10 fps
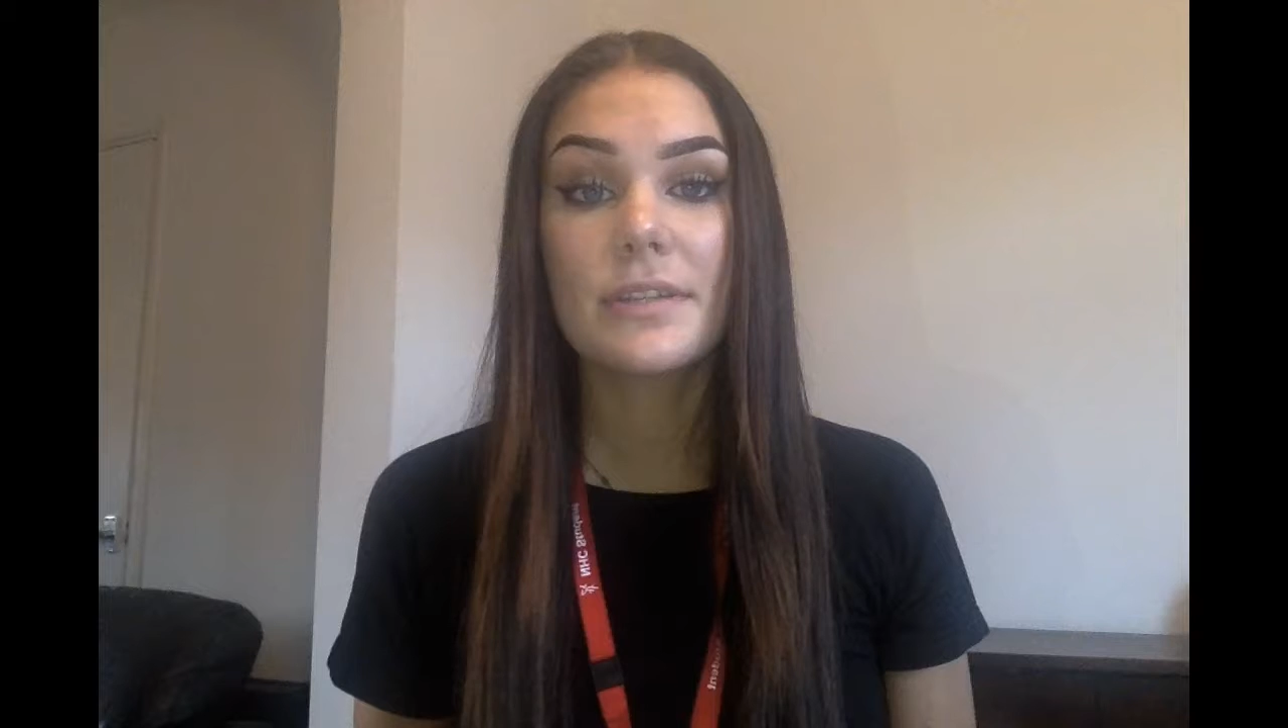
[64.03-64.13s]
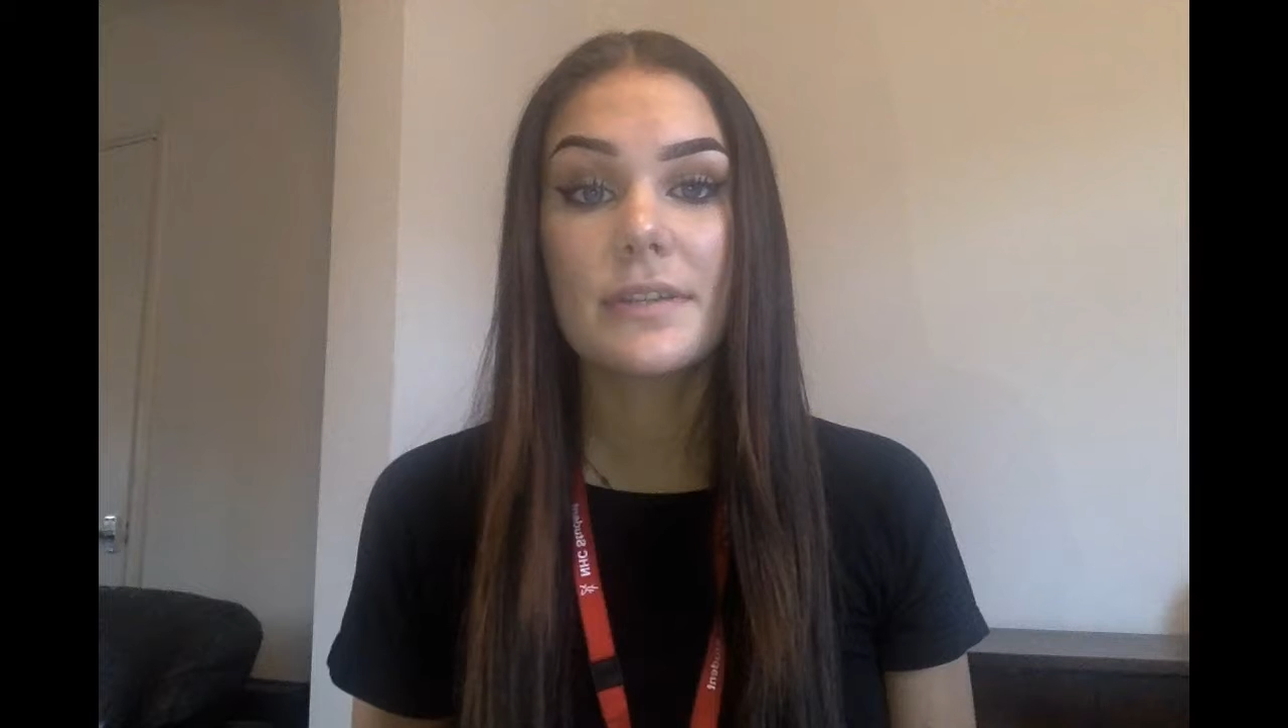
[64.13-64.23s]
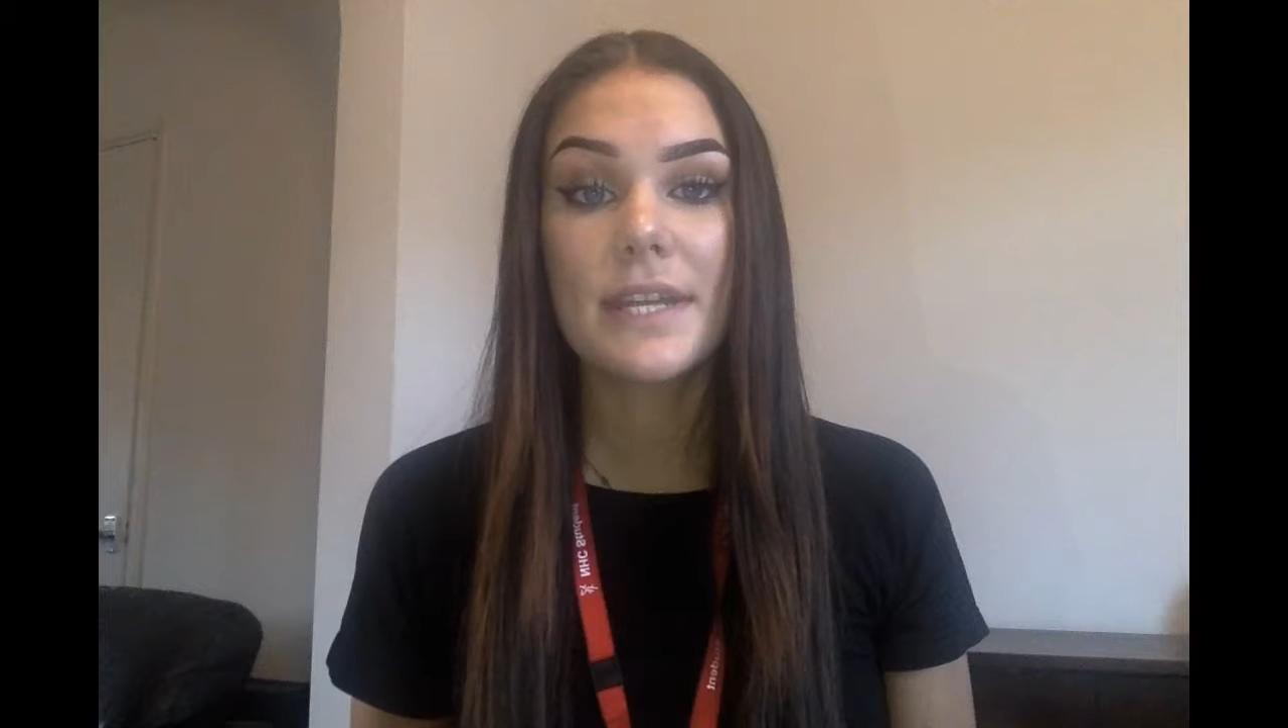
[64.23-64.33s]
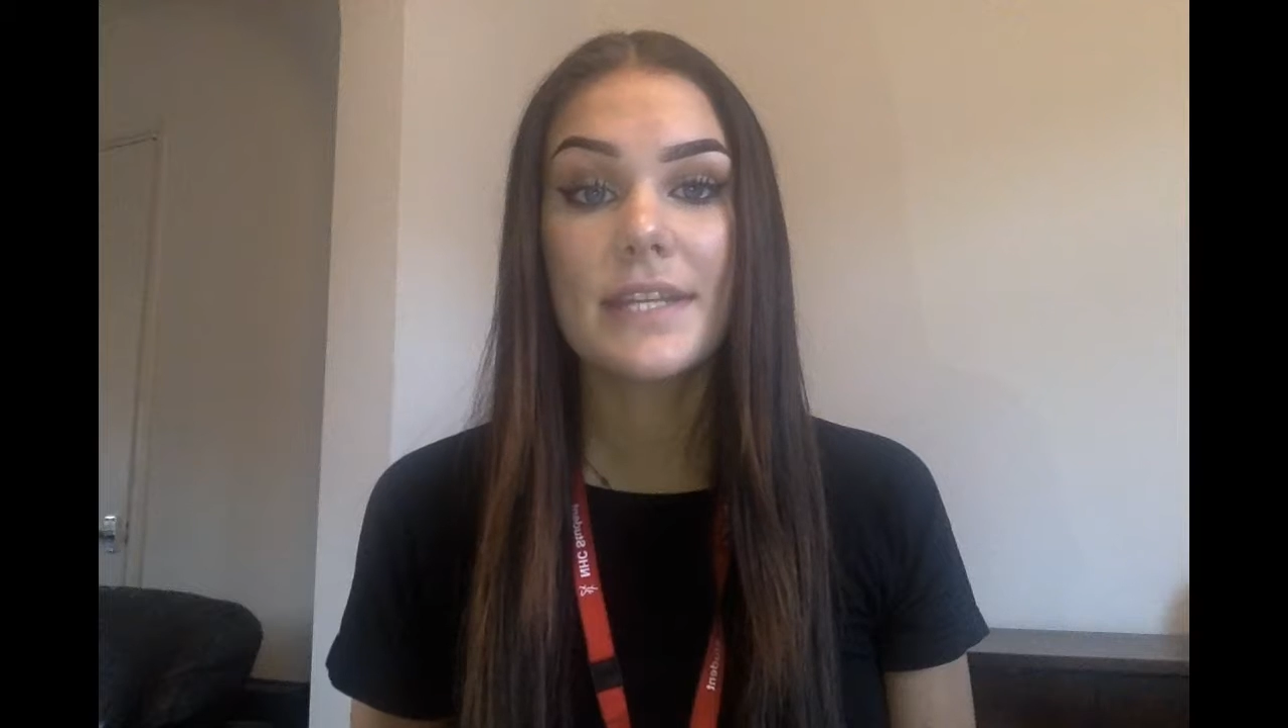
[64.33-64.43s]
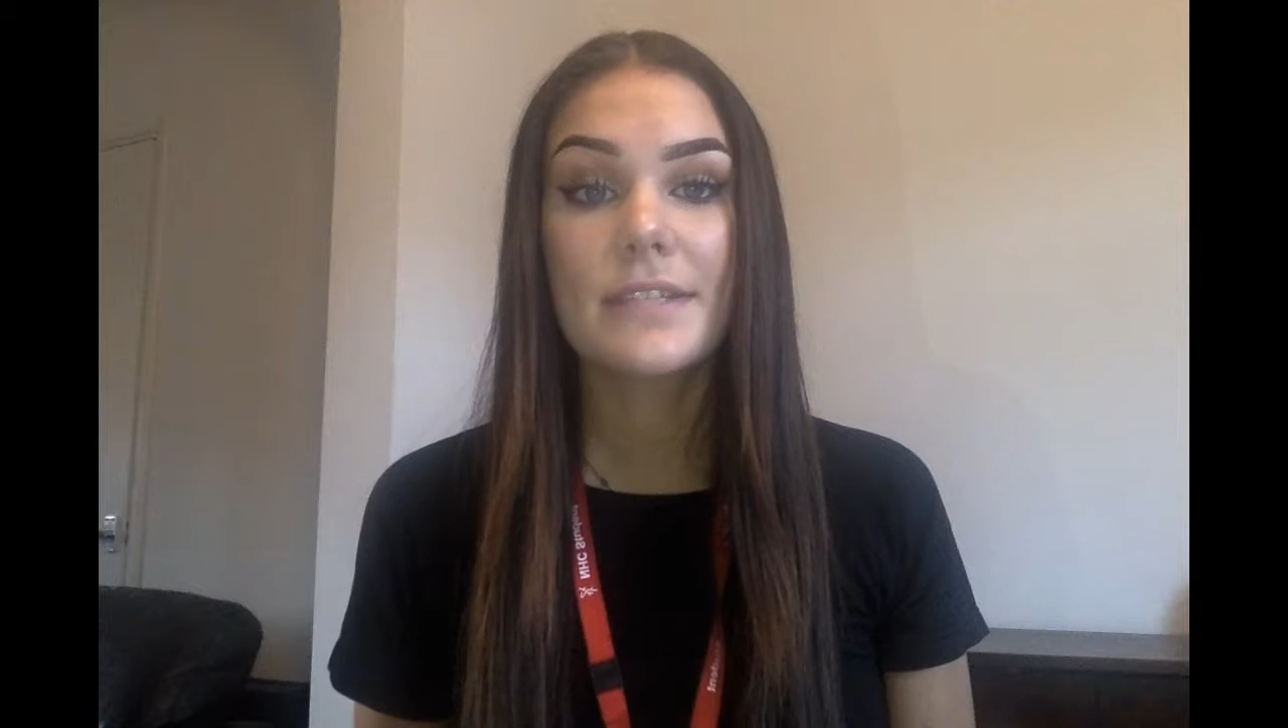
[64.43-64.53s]

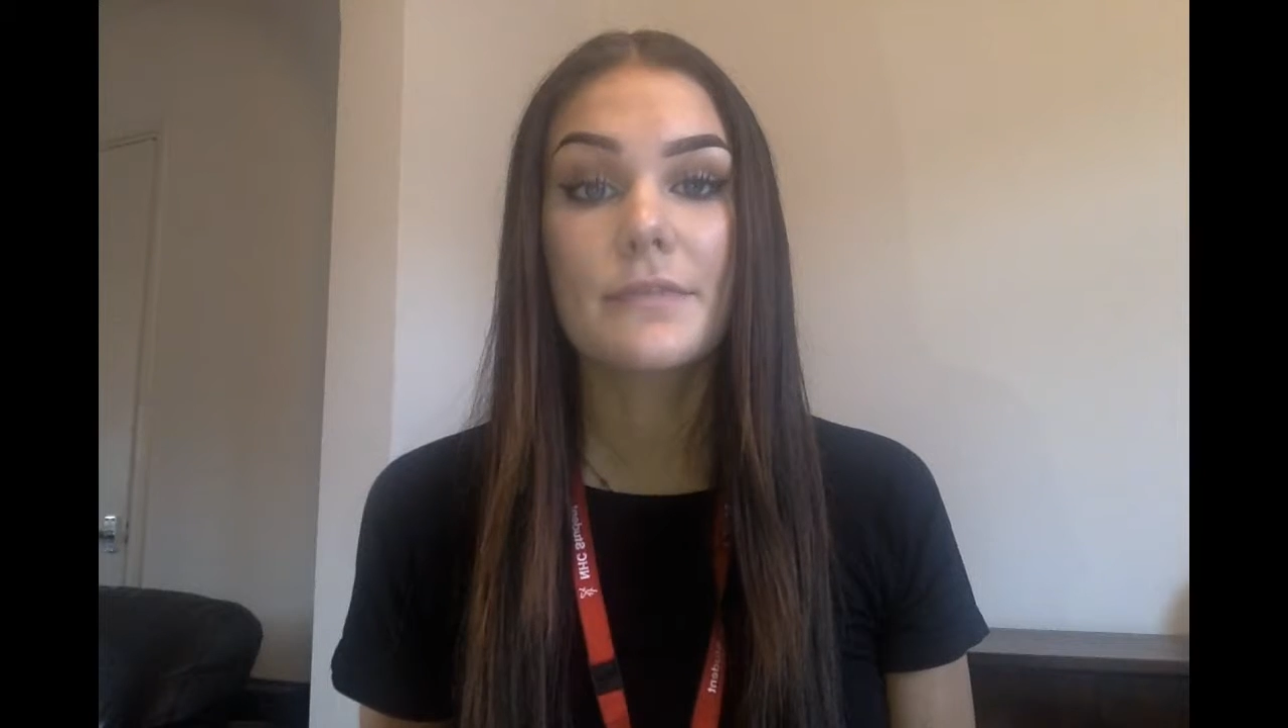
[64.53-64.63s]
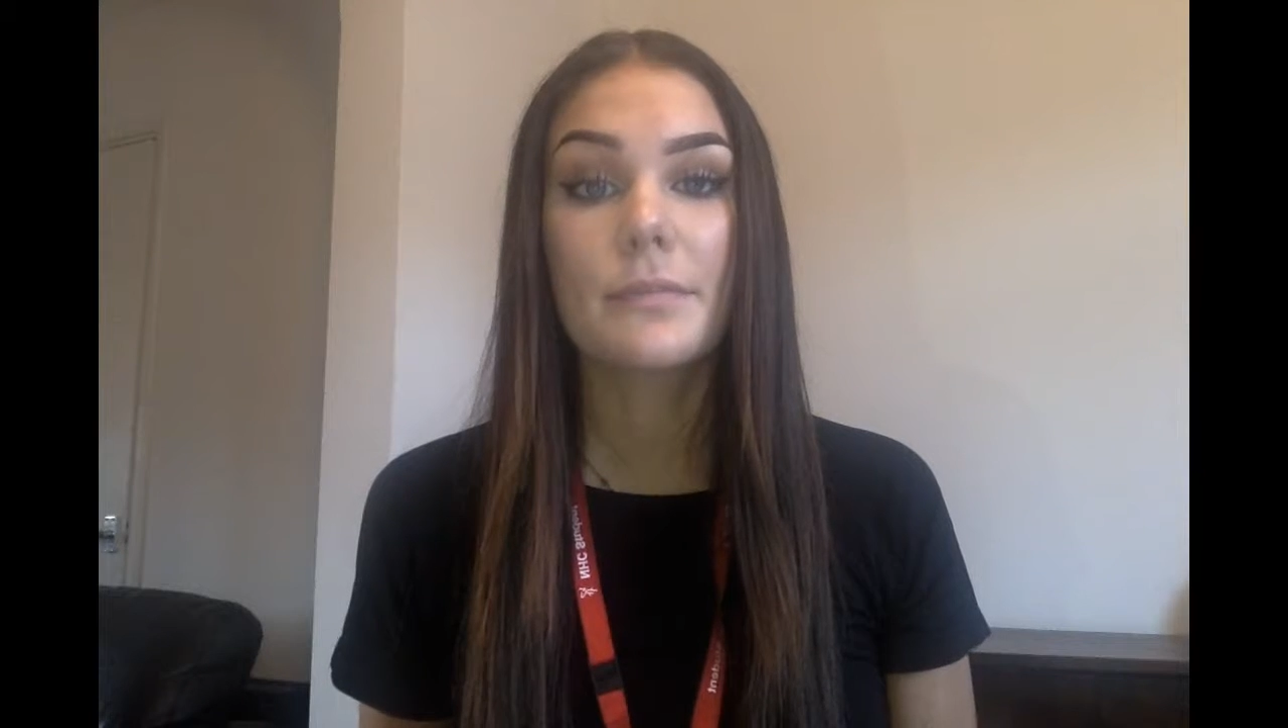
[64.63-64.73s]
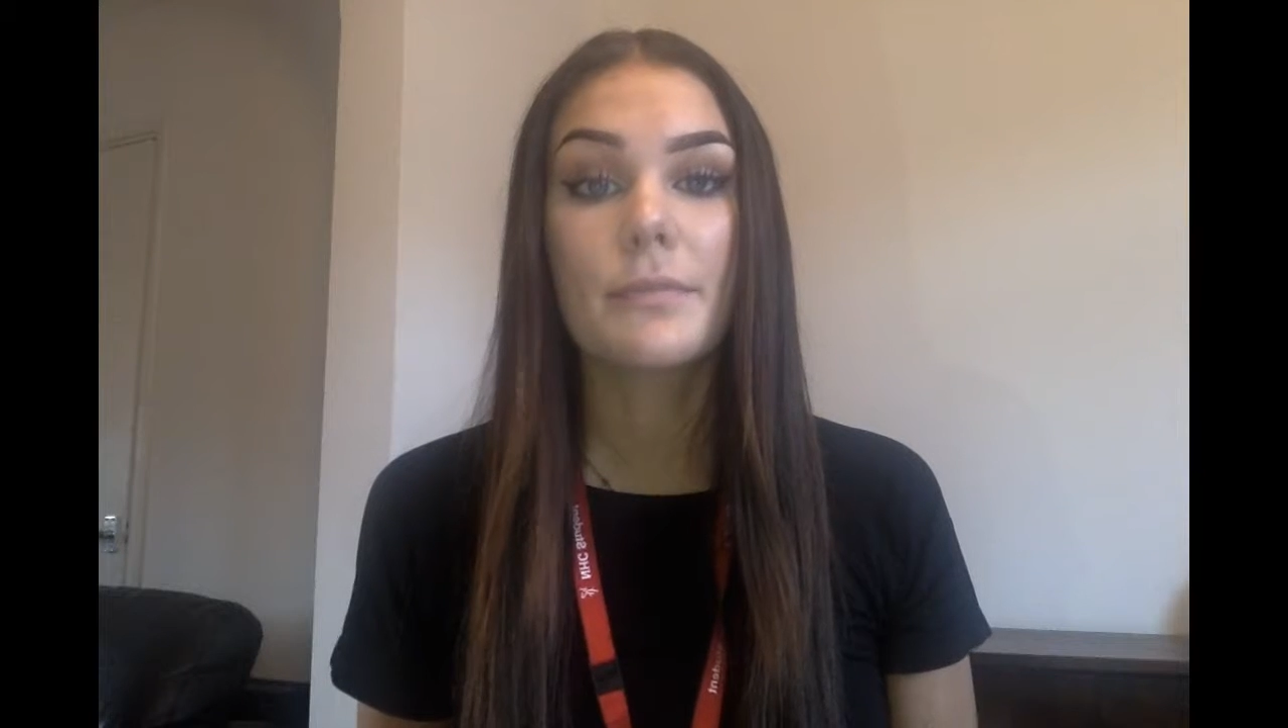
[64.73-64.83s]
the needs of the